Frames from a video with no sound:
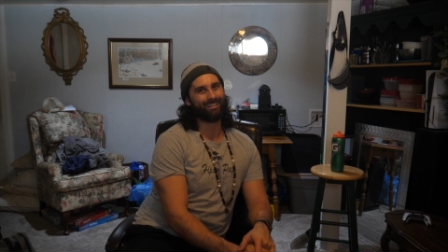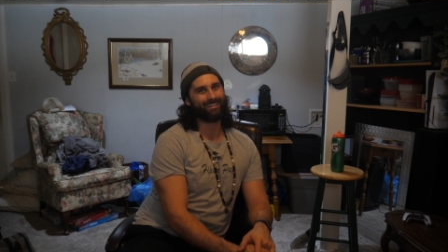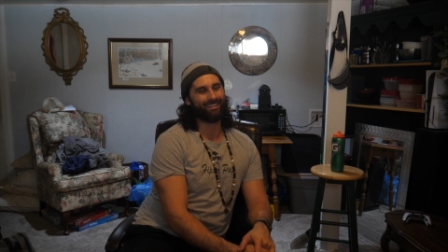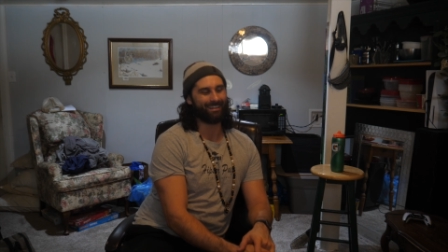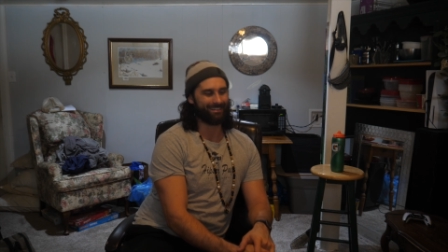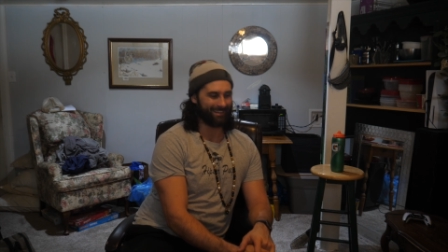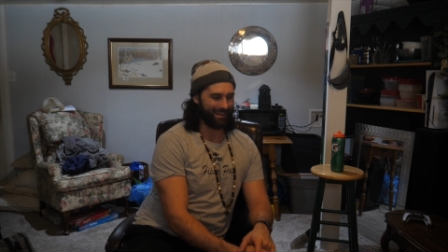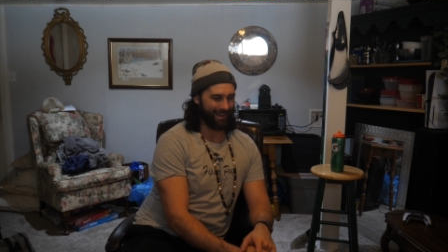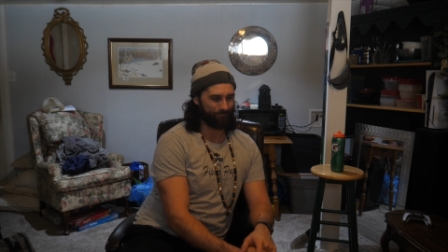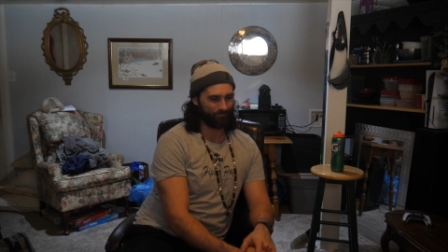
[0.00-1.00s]
And
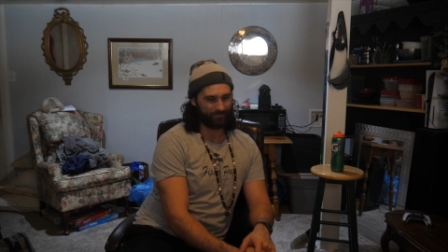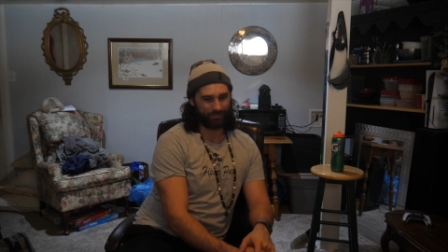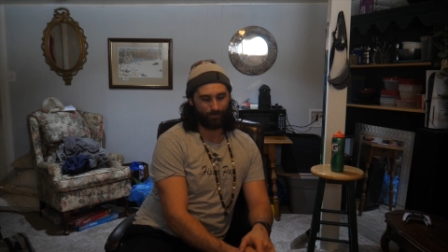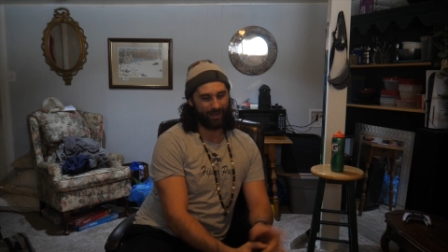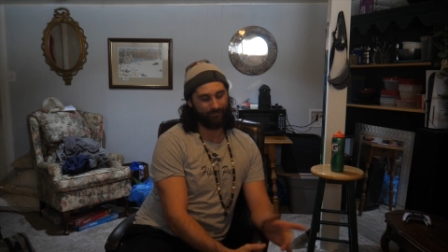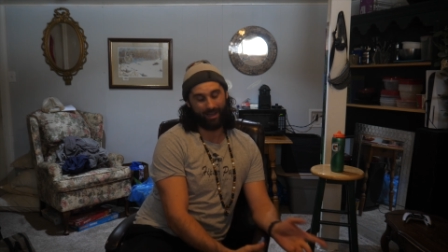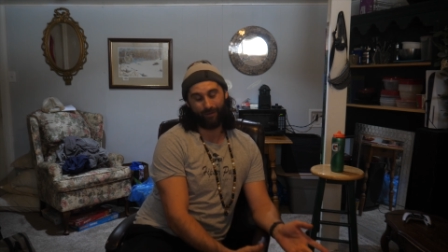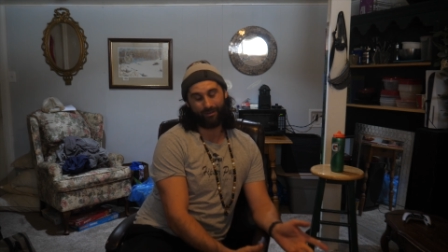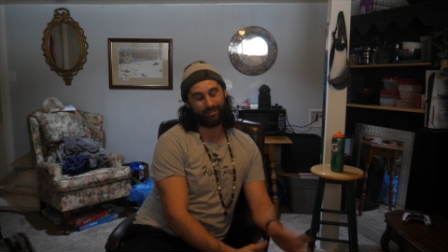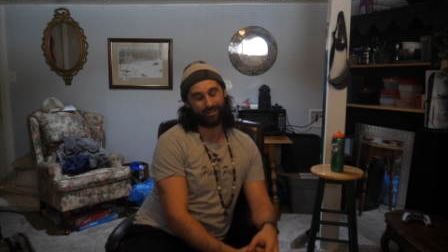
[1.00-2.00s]
uh, so we have
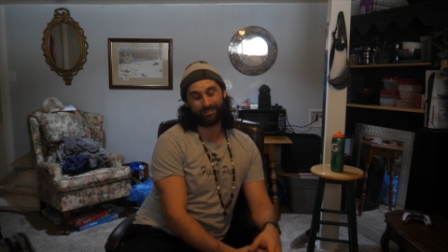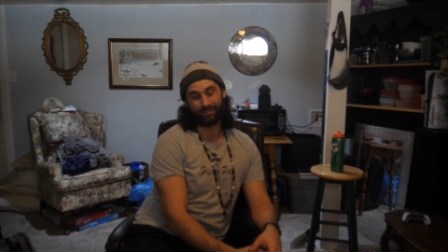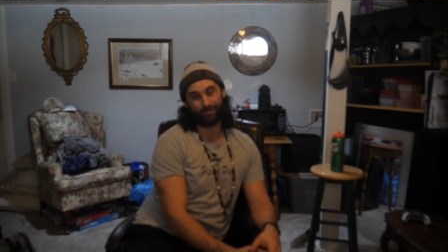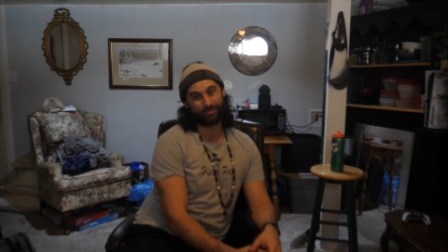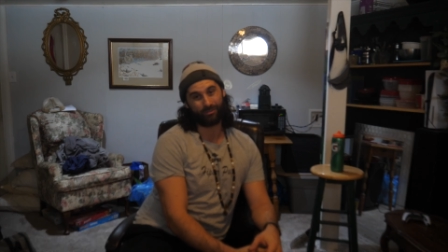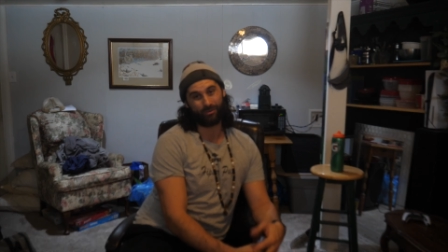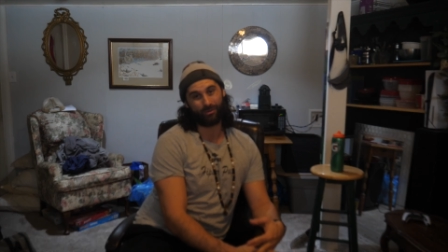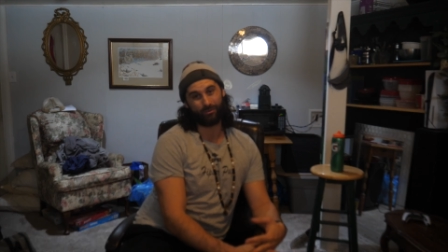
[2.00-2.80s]
that. We have the East Coast tour.